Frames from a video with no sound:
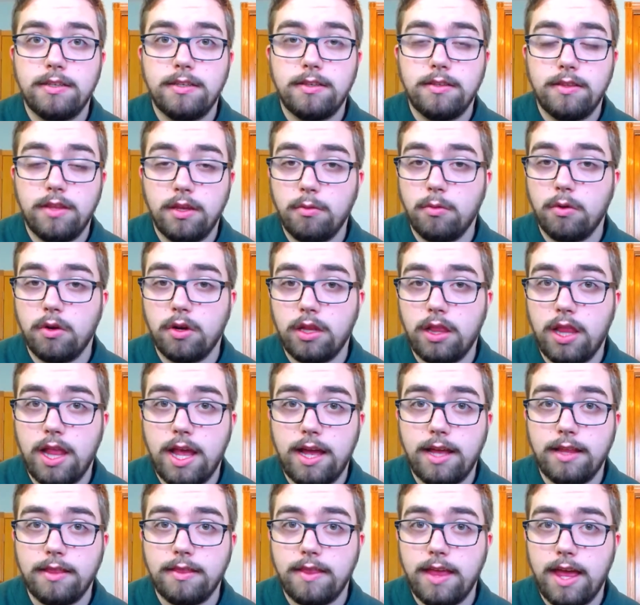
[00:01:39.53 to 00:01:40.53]
there were a
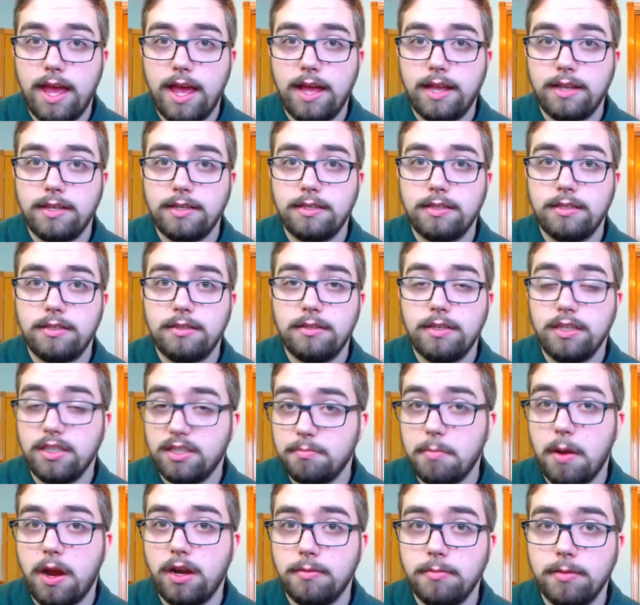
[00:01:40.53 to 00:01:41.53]
lot that
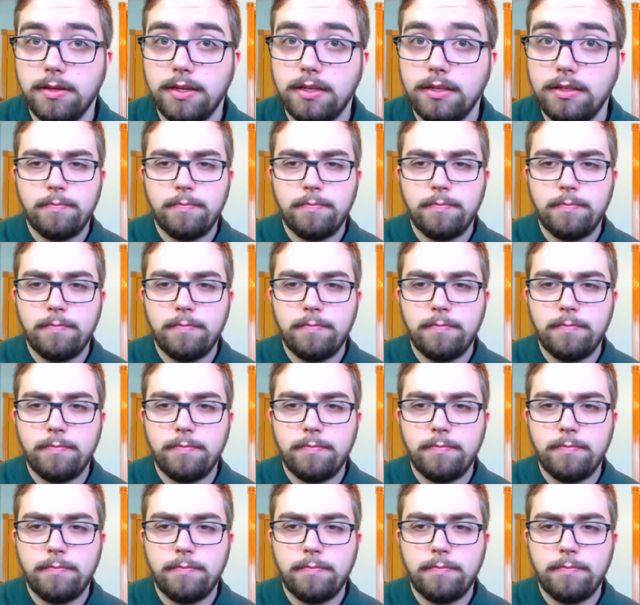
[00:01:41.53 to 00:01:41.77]
inspired me.